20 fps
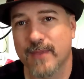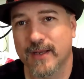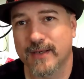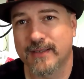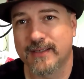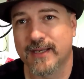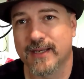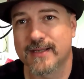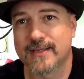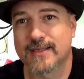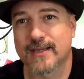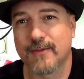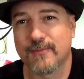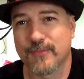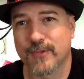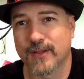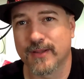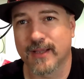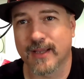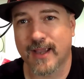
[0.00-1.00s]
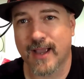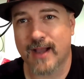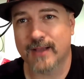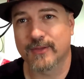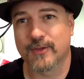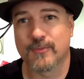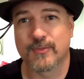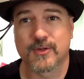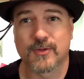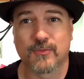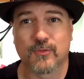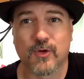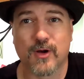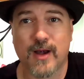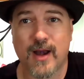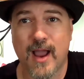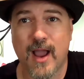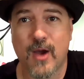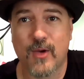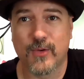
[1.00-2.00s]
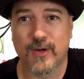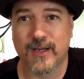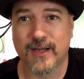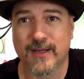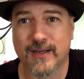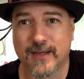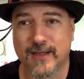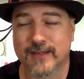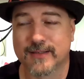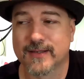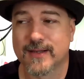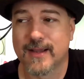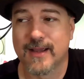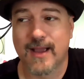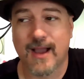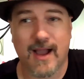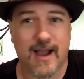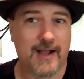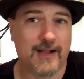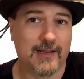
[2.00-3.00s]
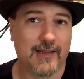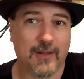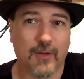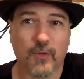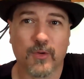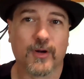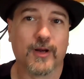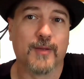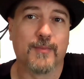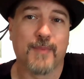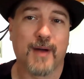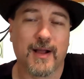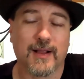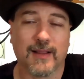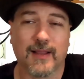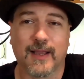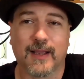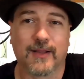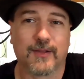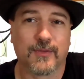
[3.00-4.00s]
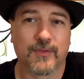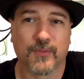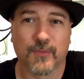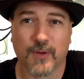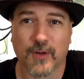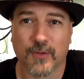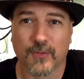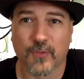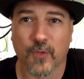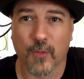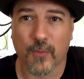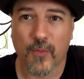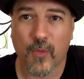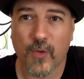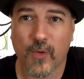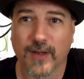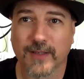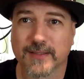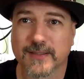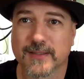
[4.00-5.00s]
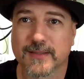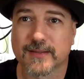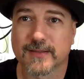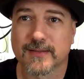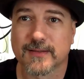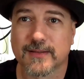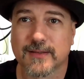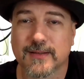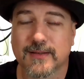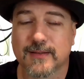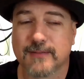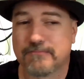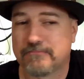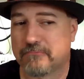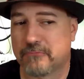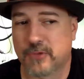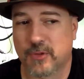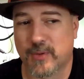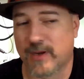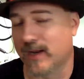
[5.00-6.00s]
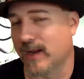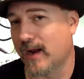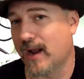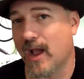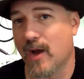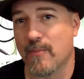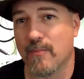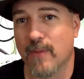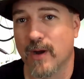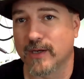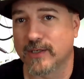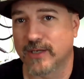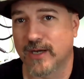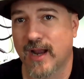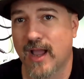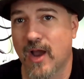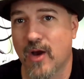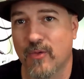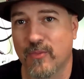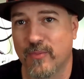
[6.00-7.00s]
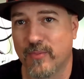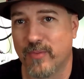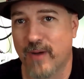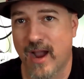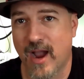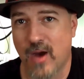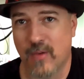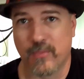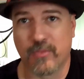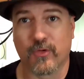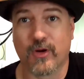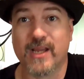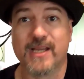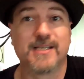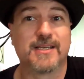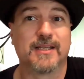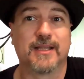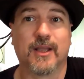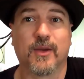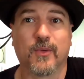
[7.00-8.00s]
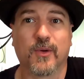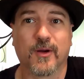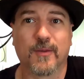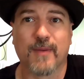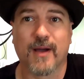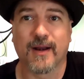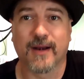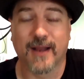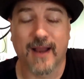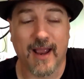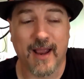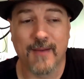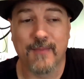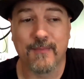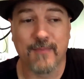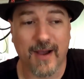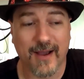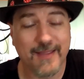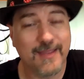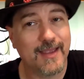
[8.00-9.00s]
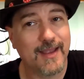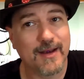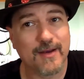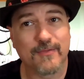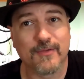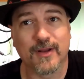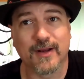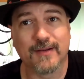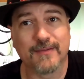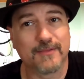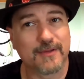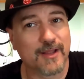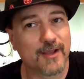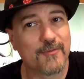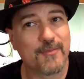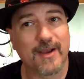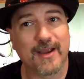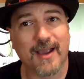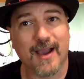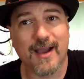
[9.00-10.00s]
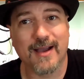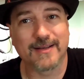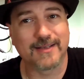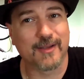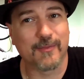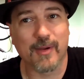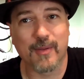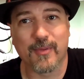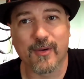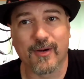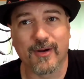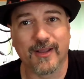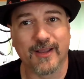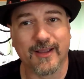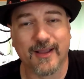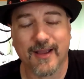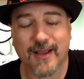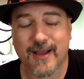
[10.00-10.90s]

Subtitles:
they did something that got them some renown in it, I lowered it by like 3 or 4 points, depending on how much and how brazen they were about it. And by the end of it, love my guys, love my party.